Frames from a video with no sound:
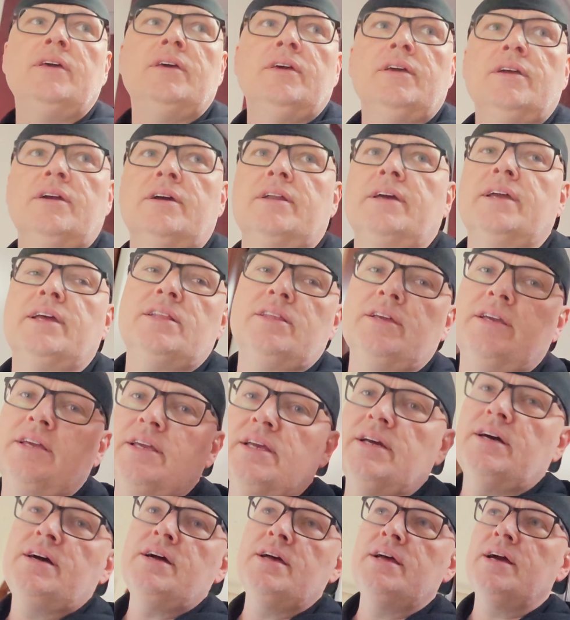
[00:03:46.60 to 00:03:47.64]
got to get the
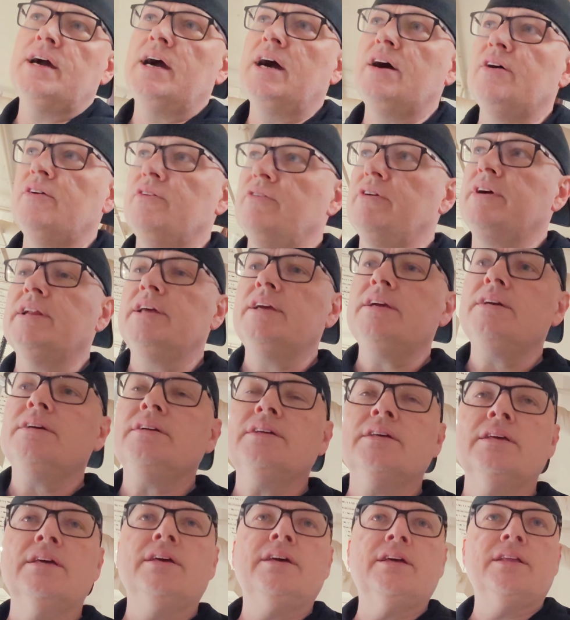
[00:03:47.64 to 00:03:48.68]
gear up running,
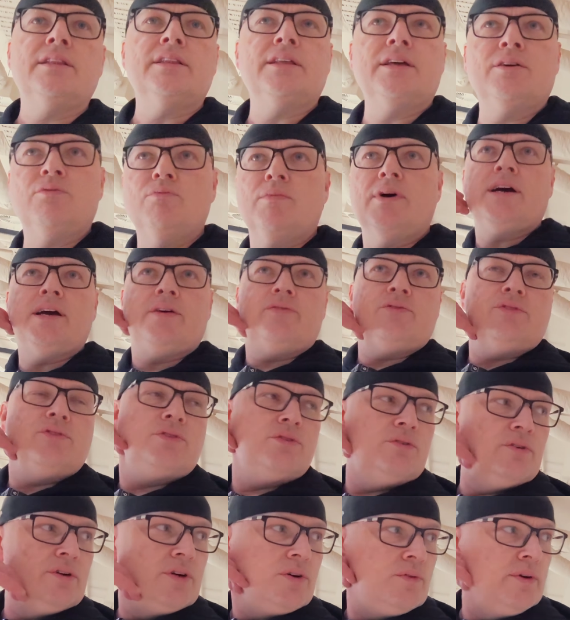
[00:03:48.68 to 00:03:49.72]
and then might have to
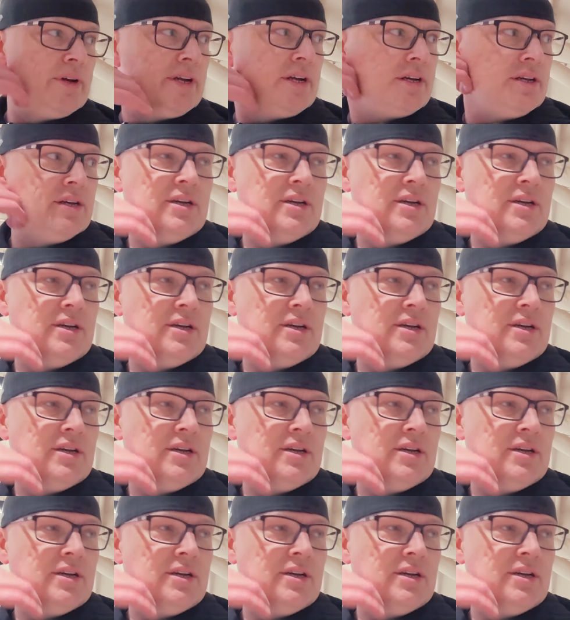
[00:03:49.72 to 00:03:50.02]
do a quick